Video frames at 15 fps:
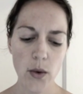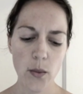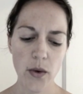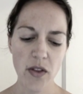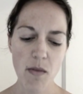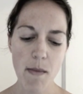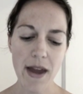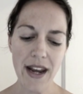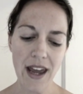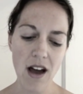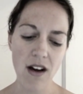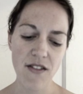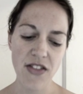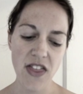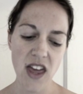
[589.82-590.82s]
with many
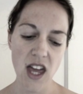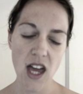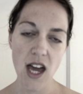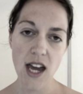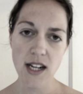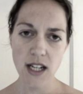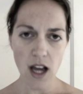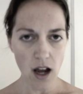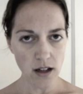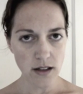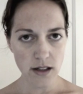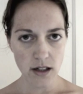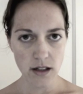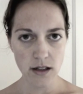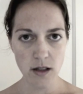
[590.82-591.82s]
of the
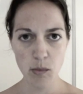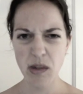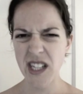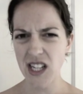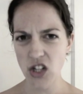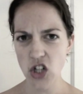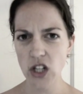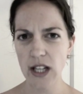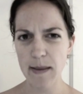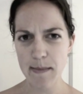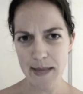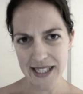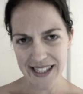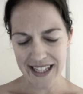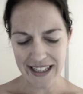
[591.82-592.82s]
antioxidants potentially
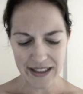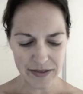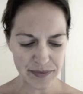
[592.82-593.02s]
missing.